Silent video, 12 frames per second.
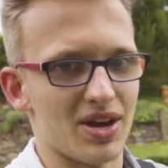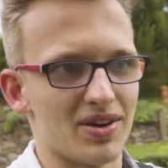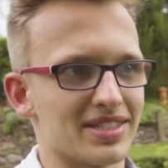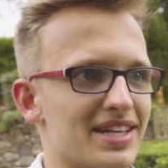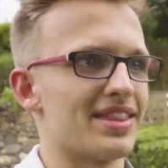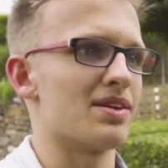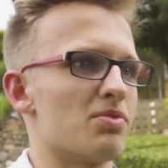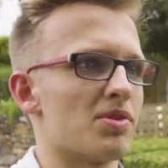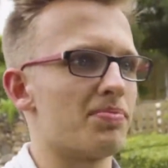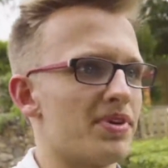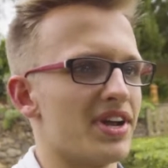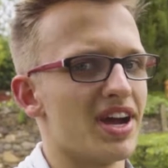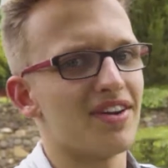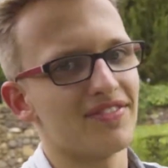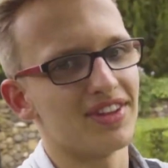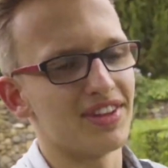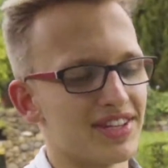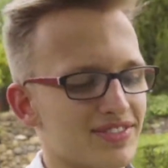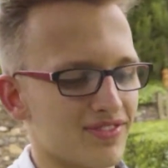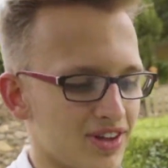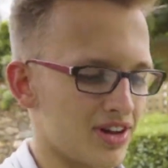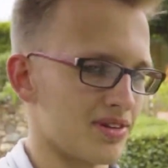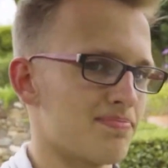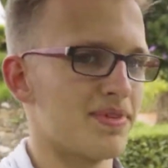know I said that word pretty often in this
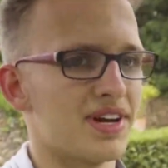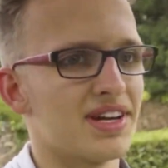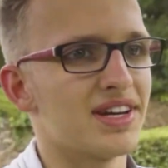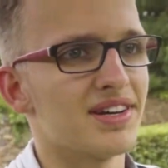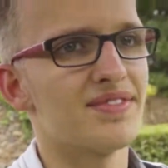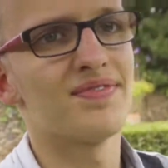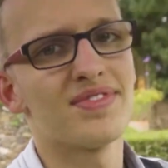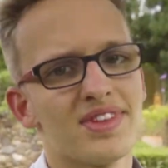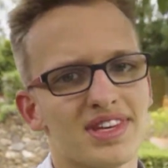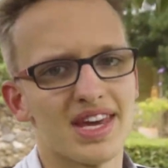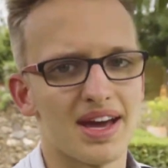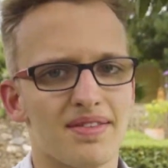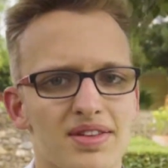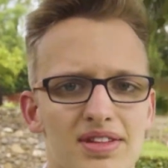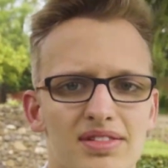vlog, but yeah,